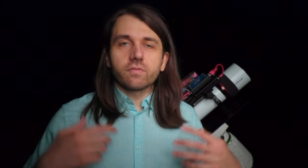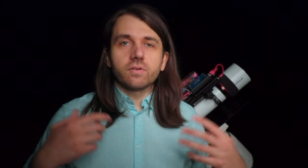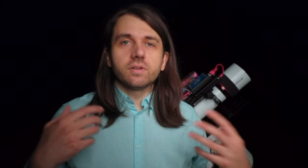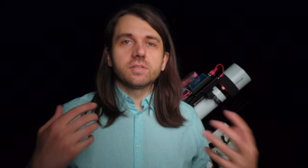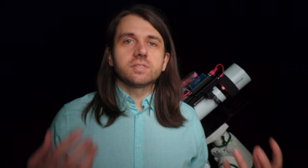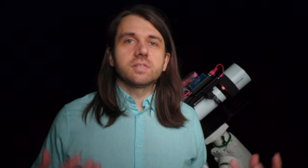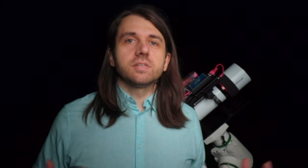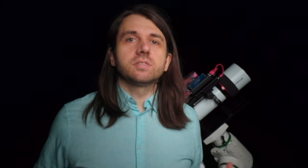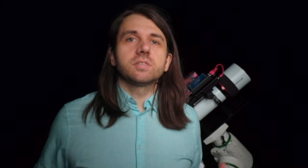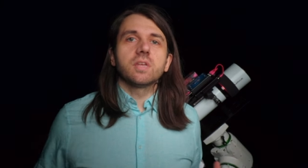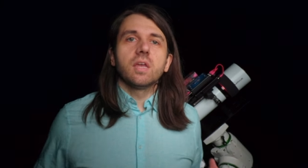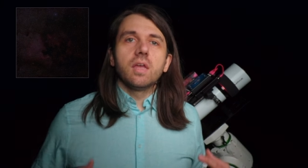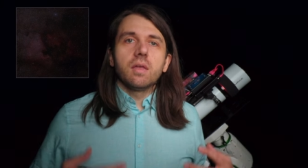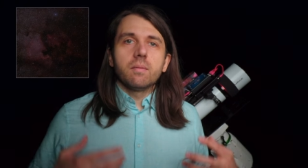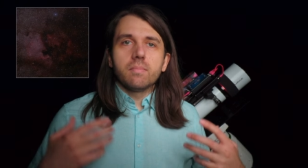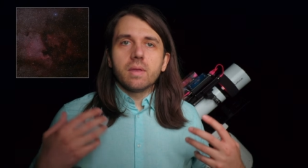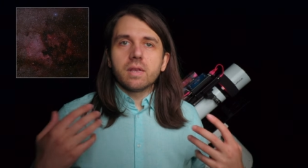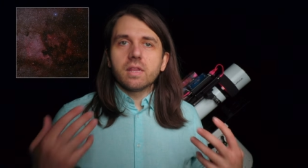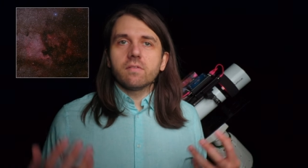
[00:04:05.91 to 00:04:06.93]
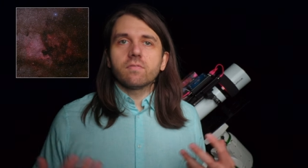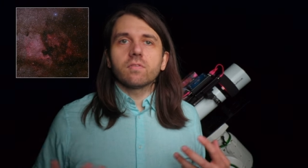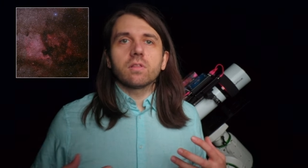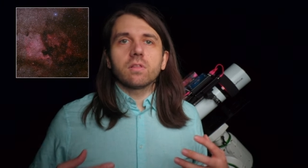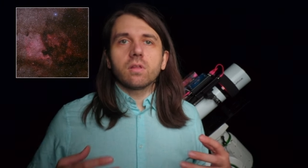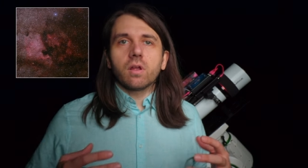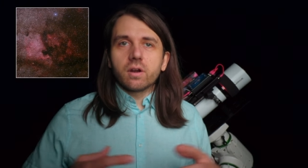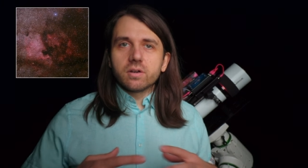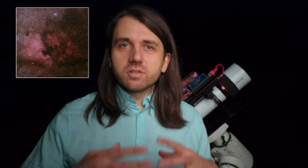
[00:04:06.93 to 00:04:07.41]
For instance, many of
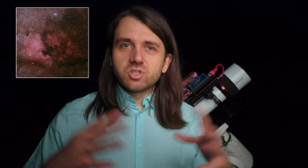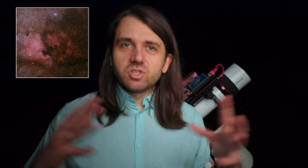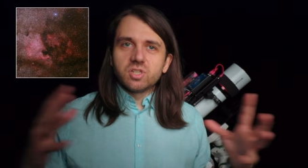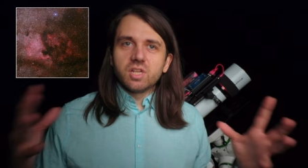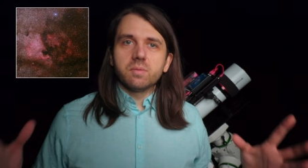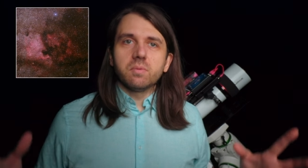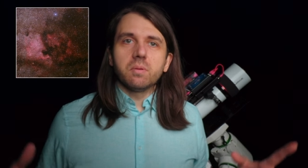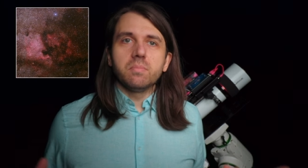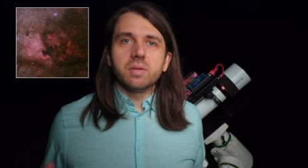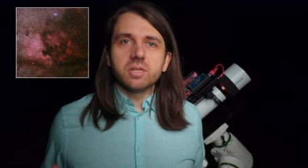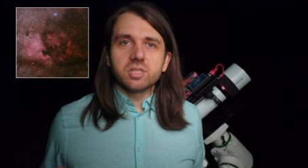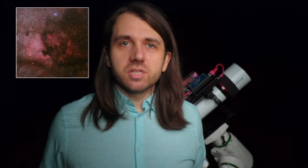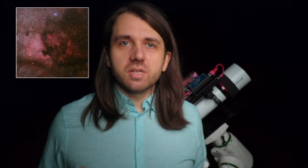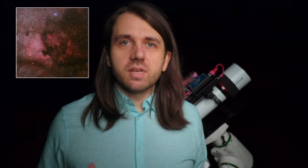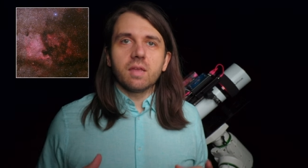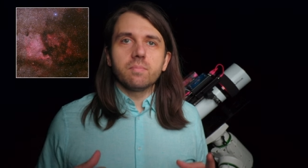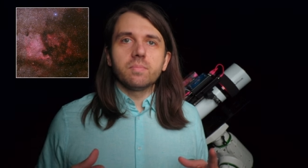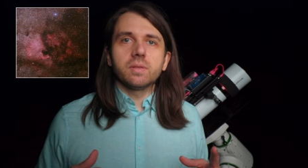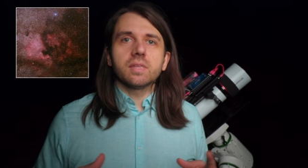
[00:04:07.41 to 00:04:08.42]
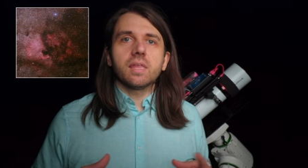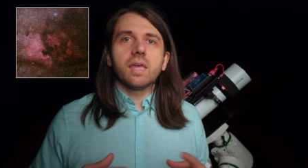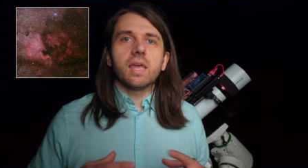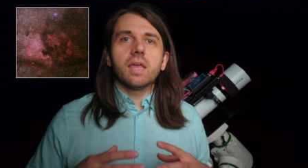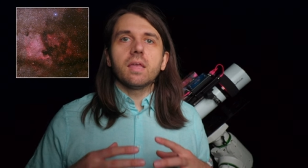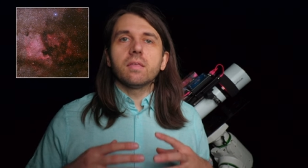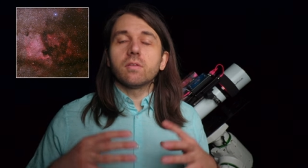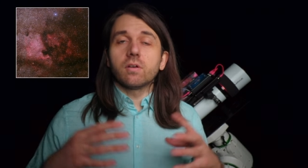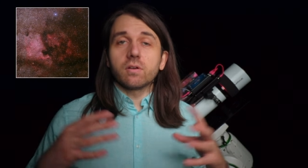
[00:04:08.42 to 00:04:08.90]
the large dim emission
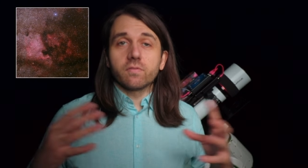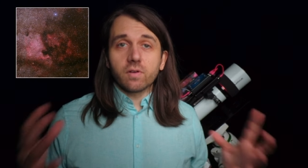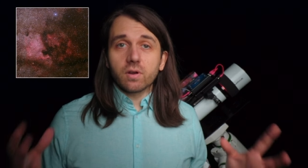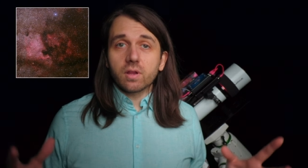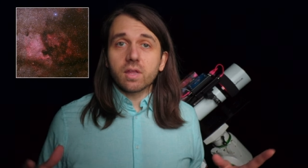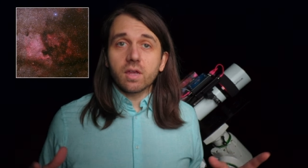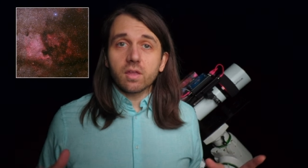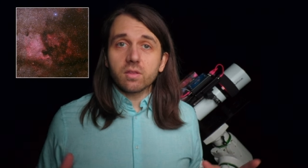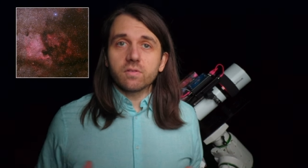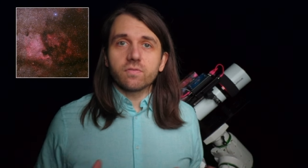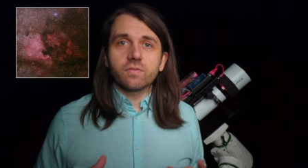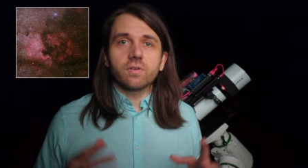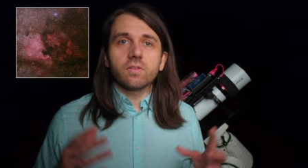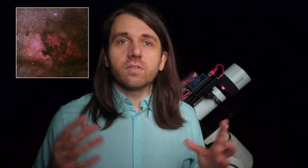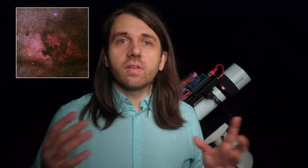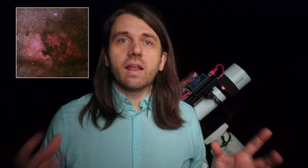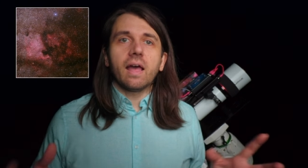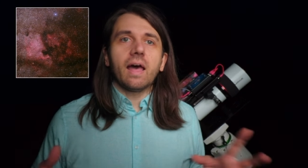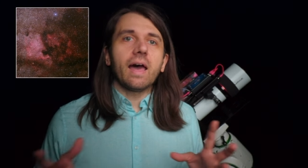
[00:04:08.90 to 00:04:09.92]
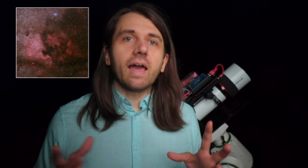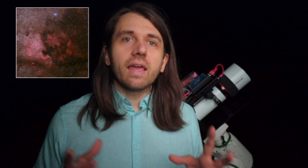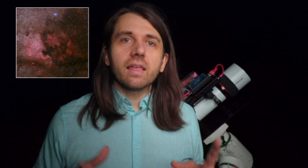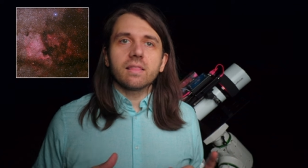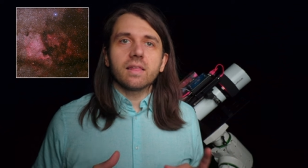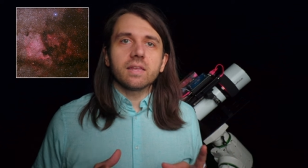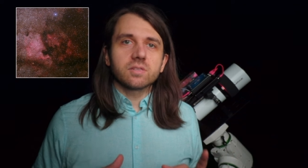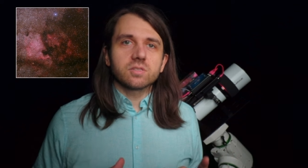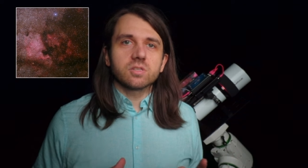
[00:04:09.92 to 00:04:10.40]
nebulae that are very colorful that
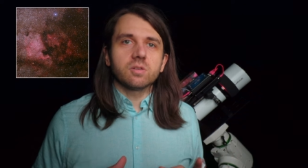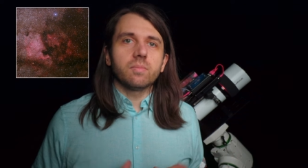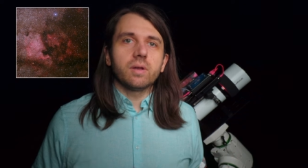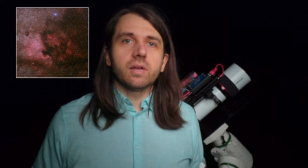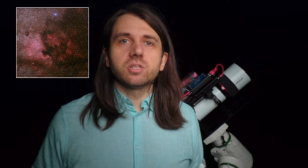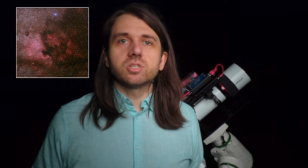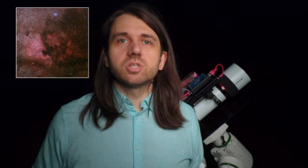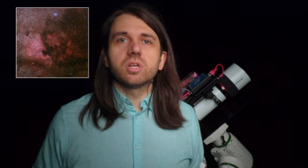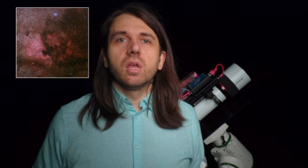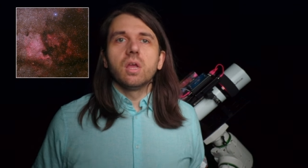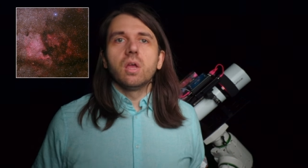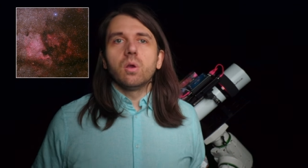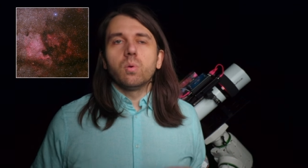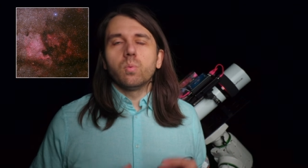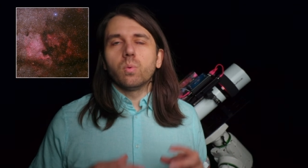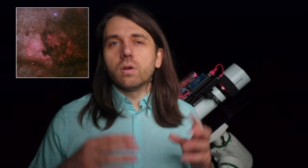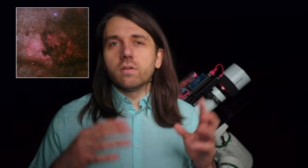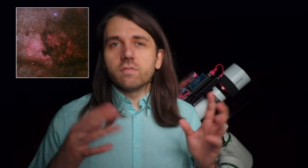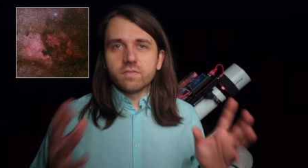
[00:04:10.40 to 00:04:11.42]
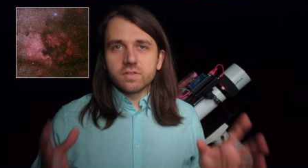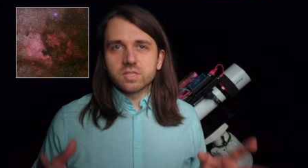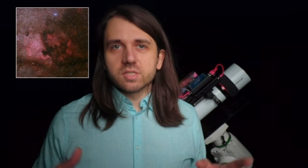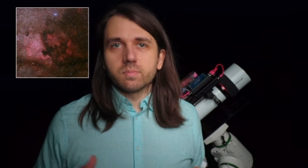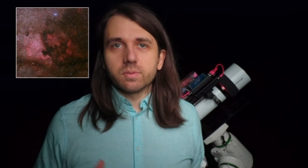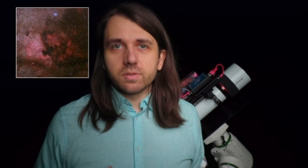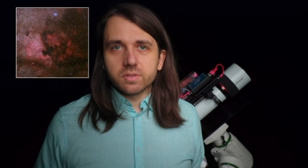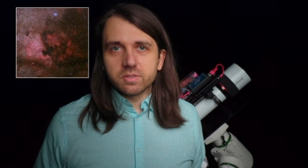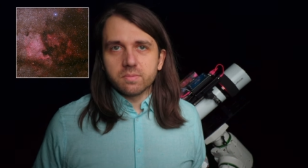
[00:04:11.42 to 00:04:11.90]
I like so much were
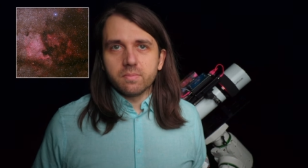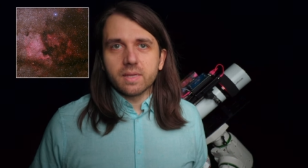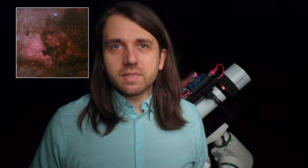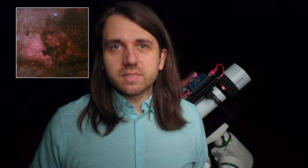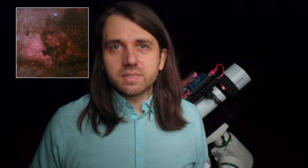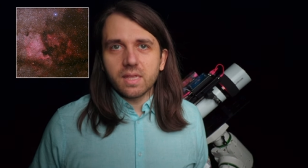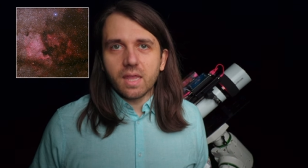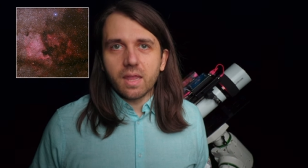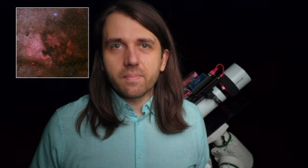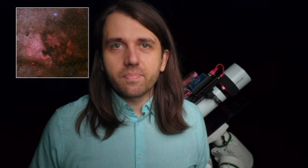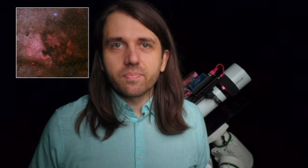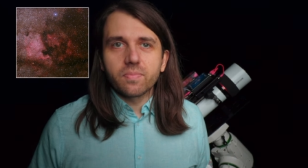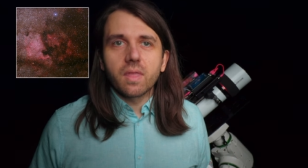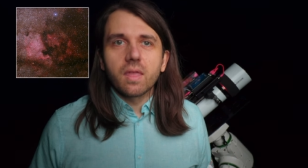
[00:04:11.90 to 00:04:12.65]
invisible to Messier,